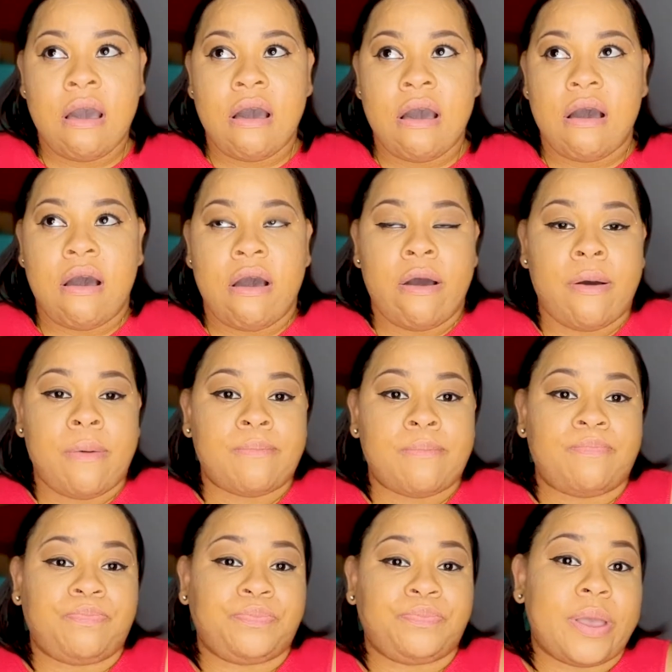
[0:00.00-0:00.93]

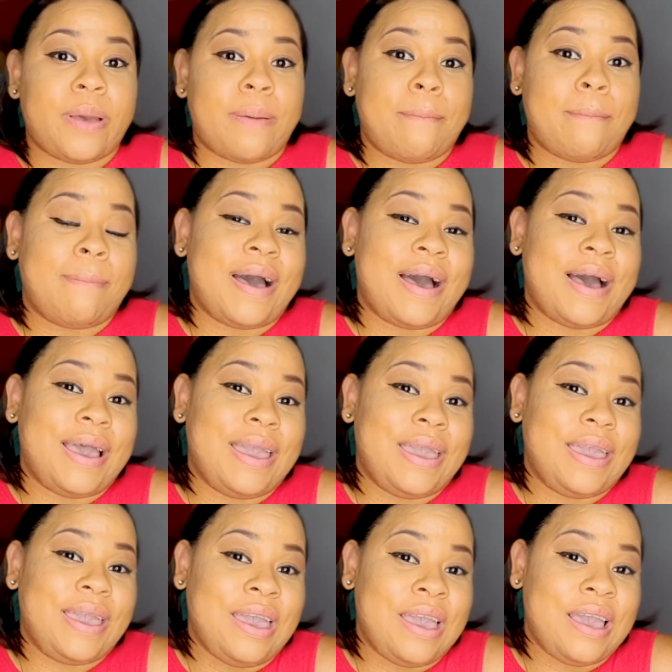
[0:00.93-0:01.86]

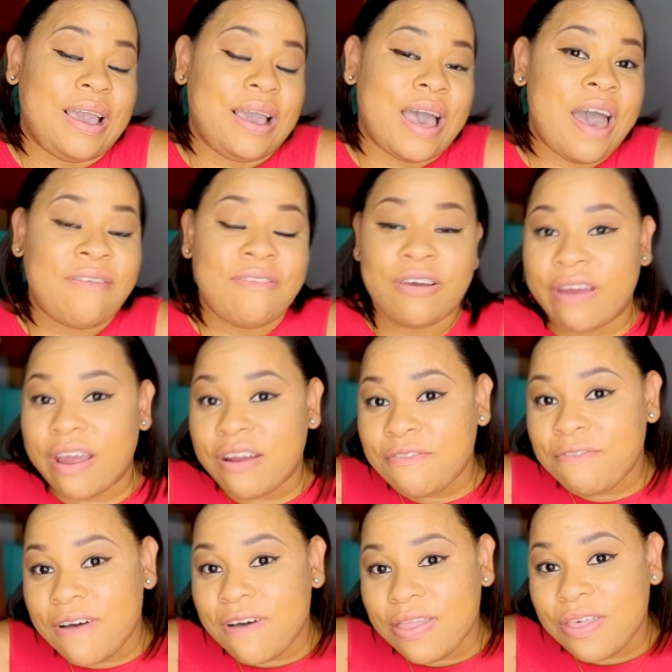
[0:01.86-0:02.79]
I have a
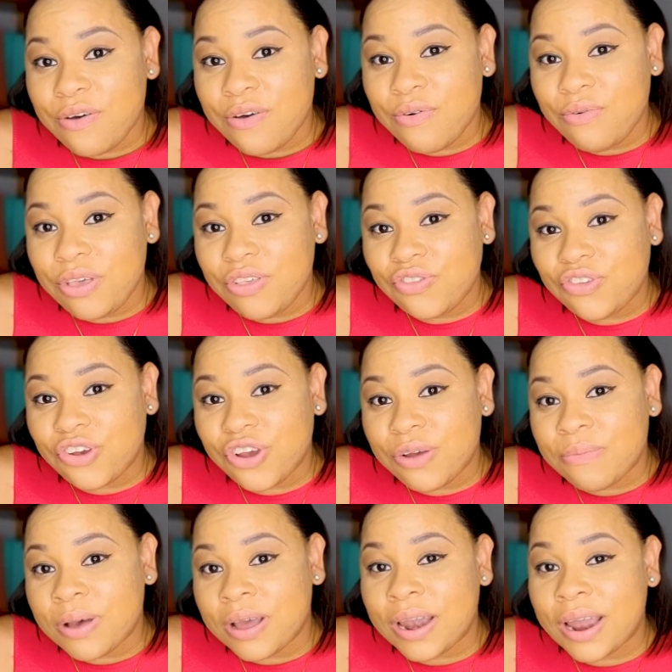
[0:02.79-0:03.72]
grandfather who is
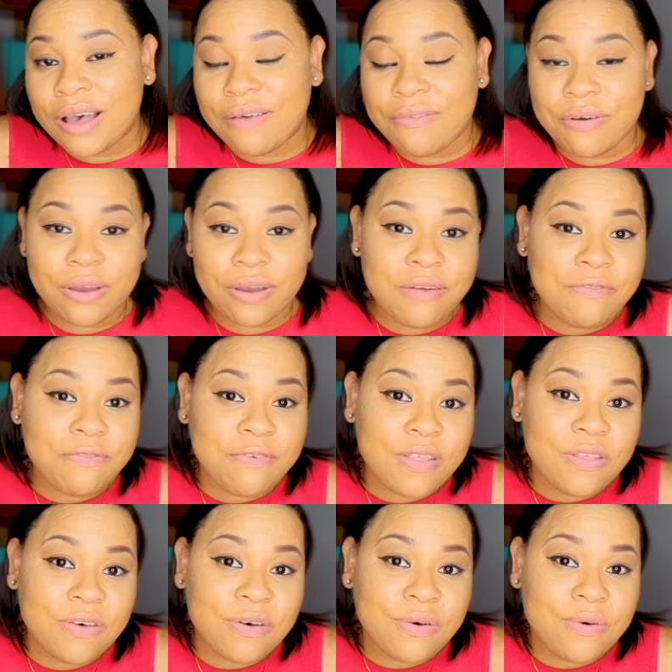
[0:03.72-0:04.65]
German. I have a
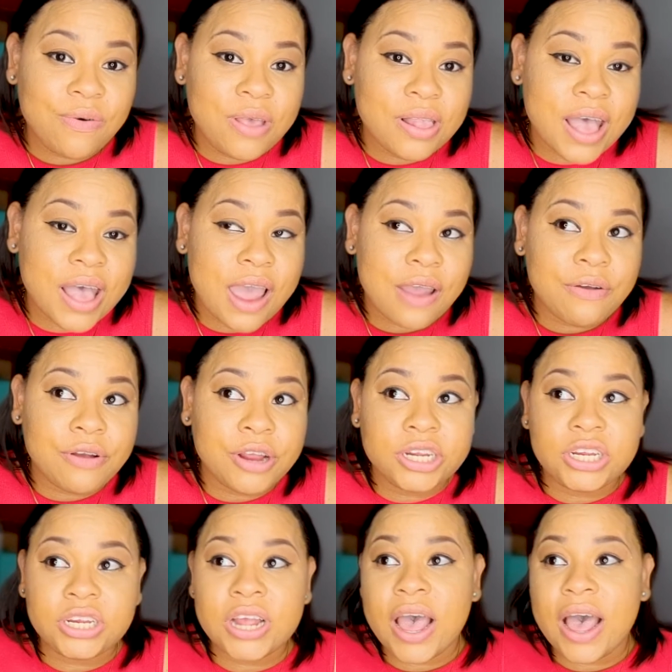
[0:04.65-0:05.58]
grandfather who is
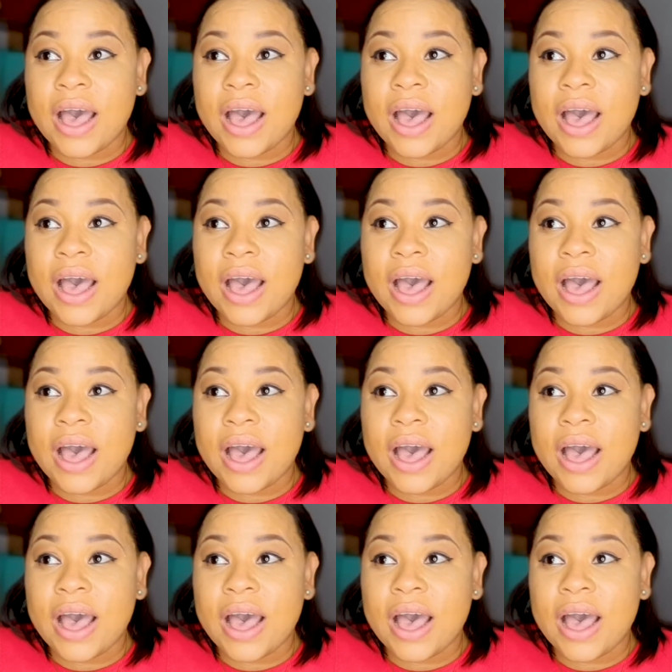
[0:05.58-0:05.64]
Irish.